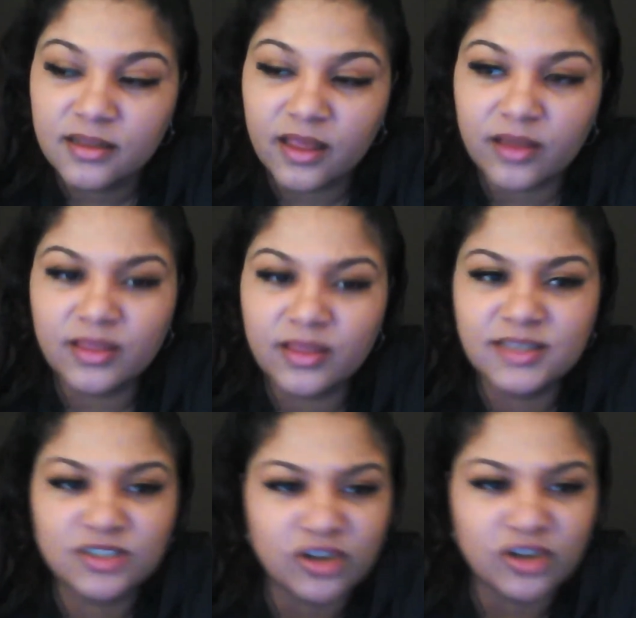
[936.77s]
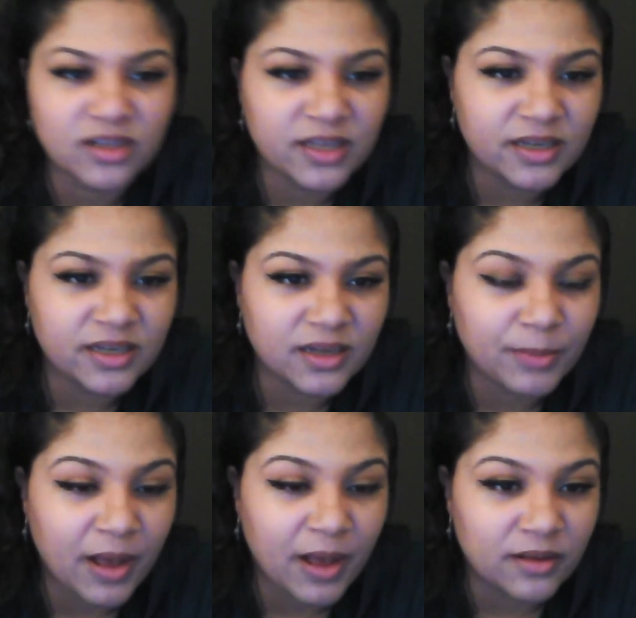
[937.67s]
at least journaling
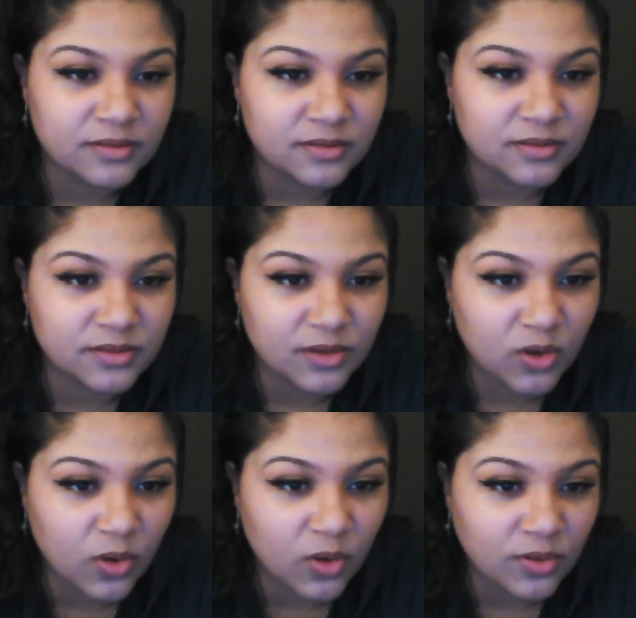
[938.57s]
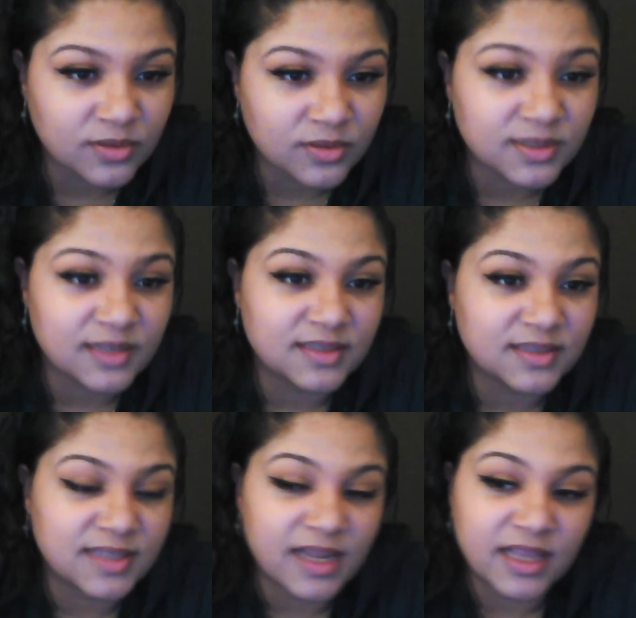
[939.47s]
about goals and
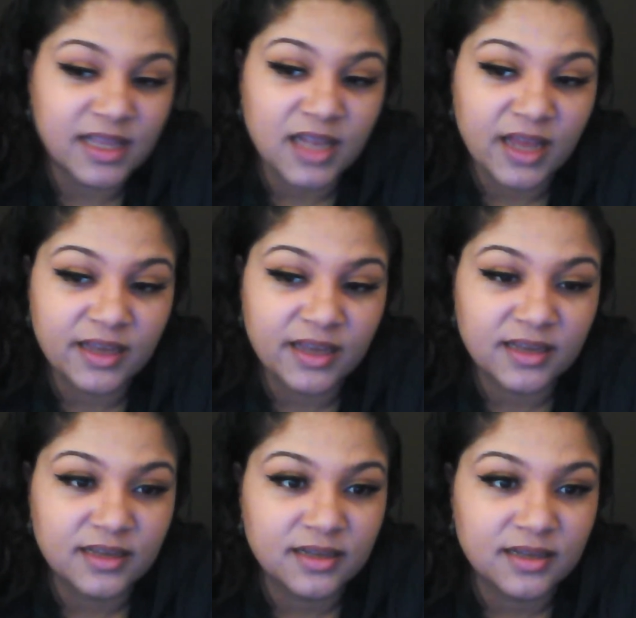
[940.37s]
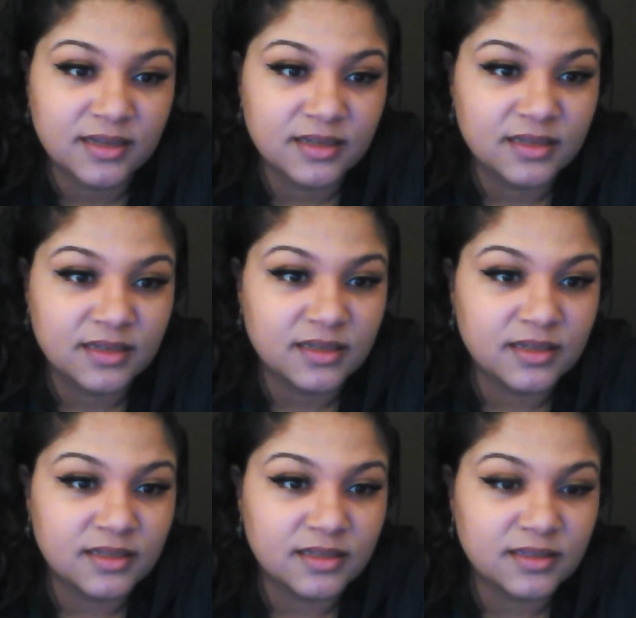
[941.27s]
setting like
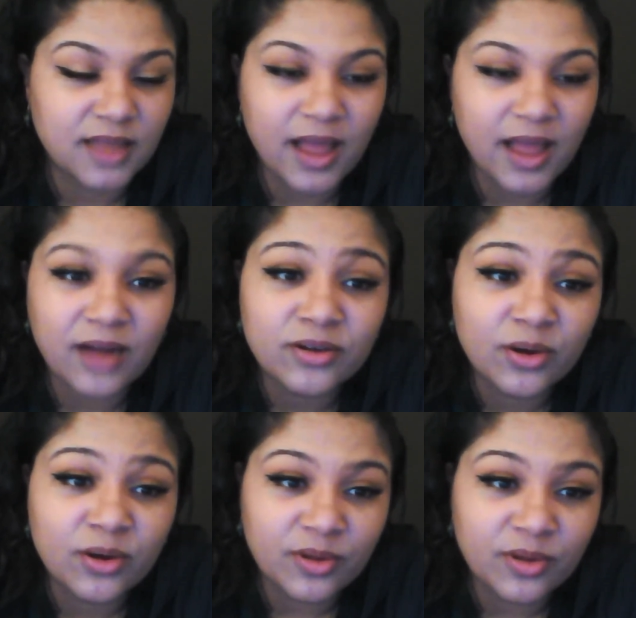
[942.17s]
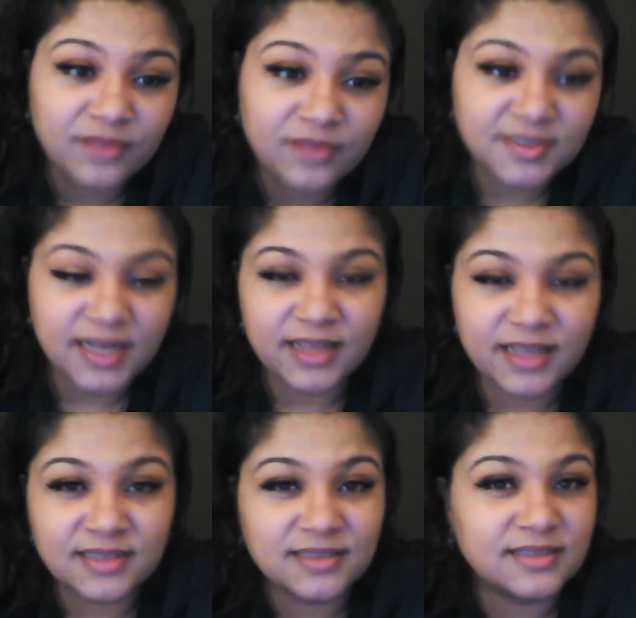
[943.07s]
I don't know if
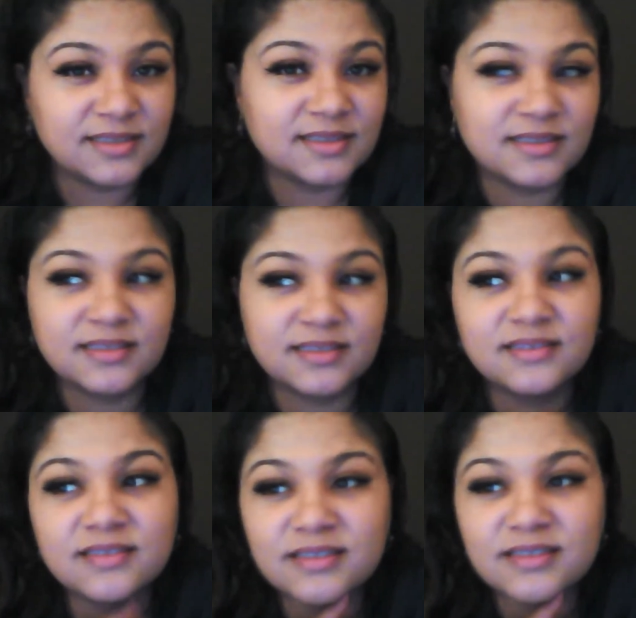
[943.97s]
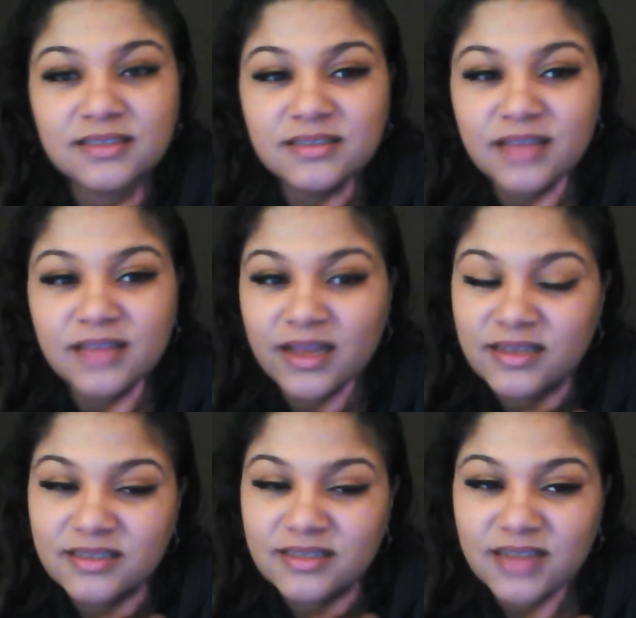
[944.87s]
setting like
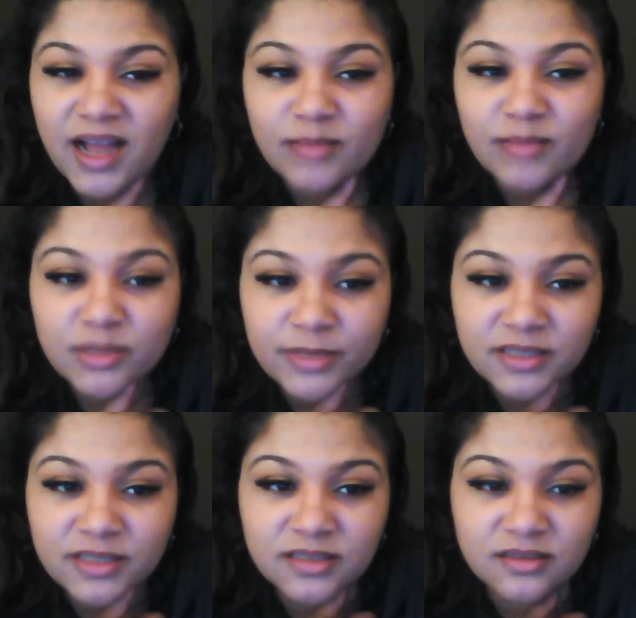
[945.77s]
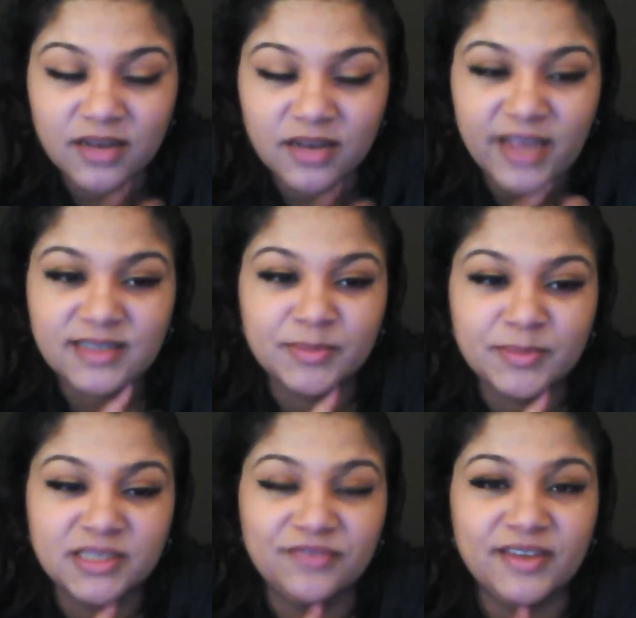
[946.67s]
time limits or like
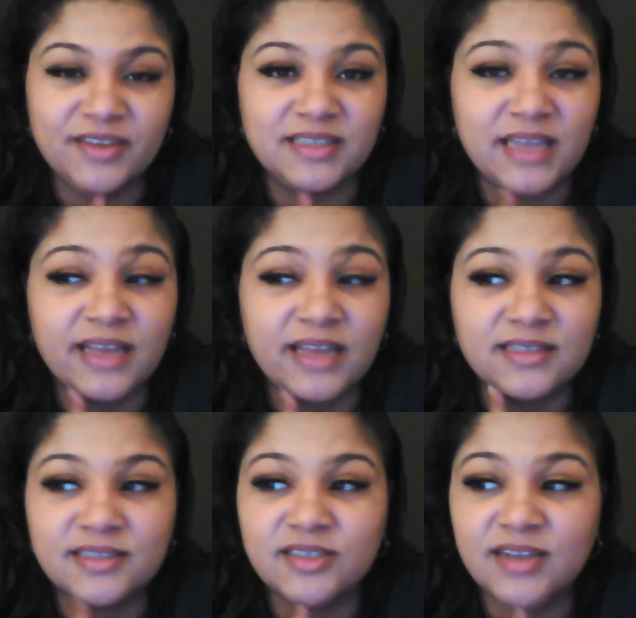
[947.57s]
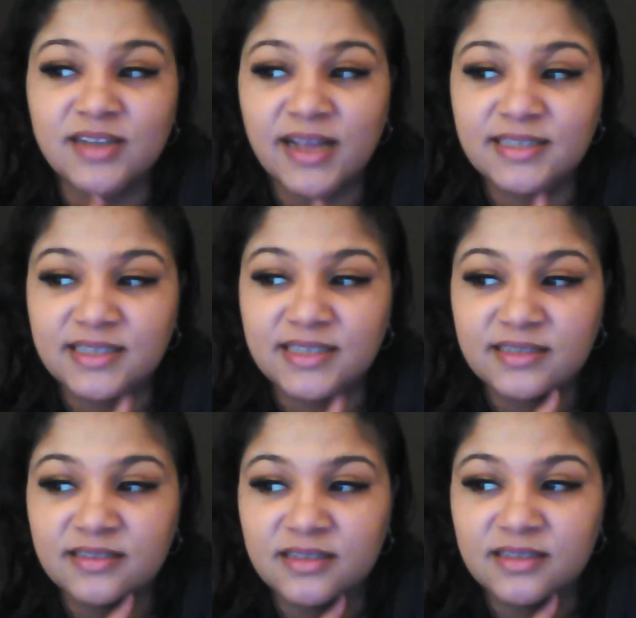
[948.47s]
specific dates is a good
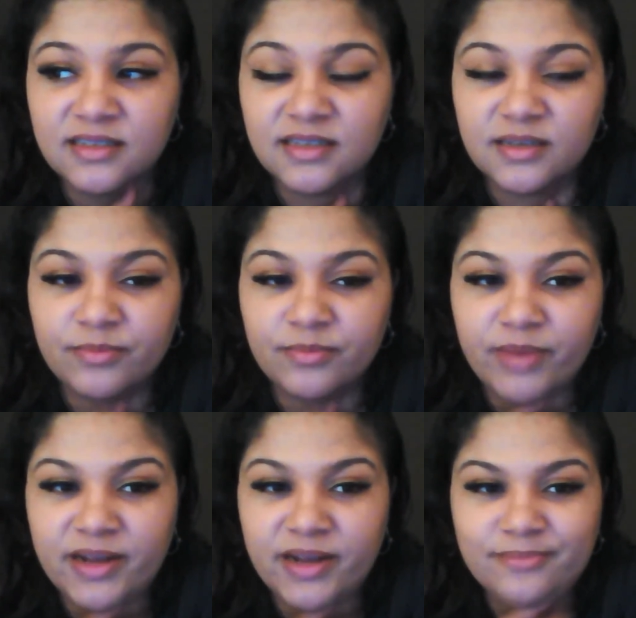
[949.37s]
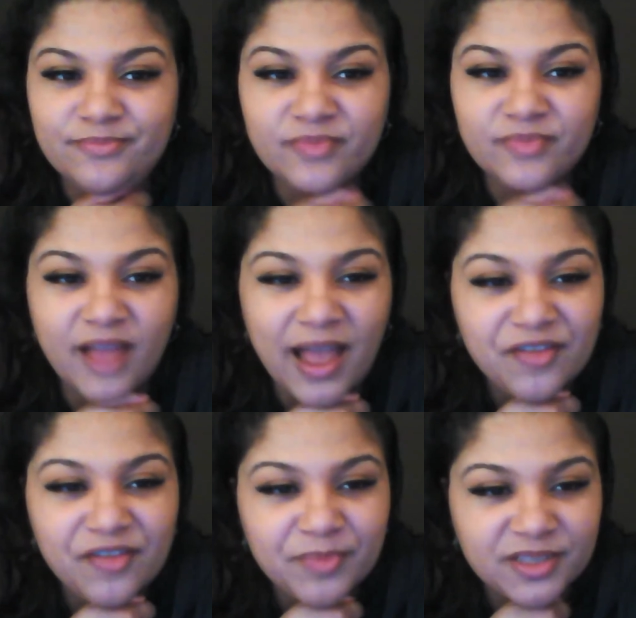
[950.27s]
idea, but I
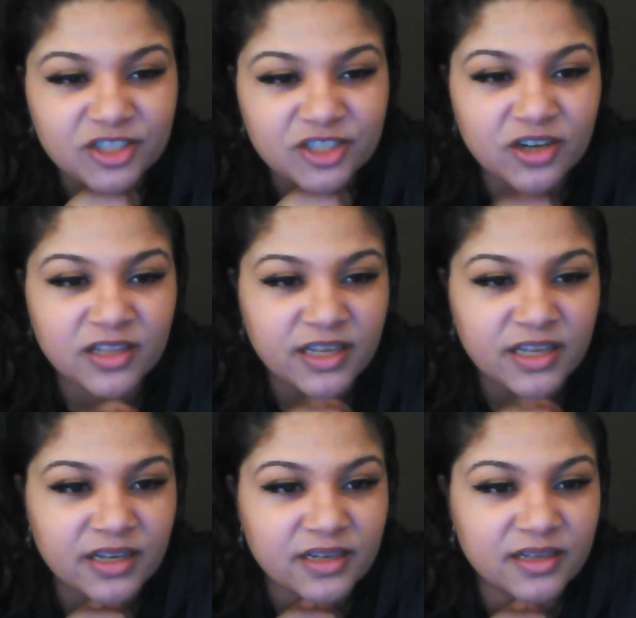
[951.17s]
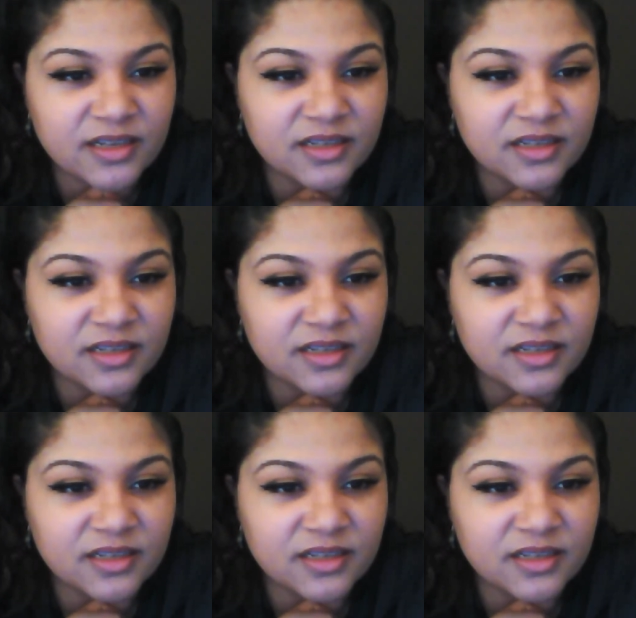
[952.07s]
haven't been journaling,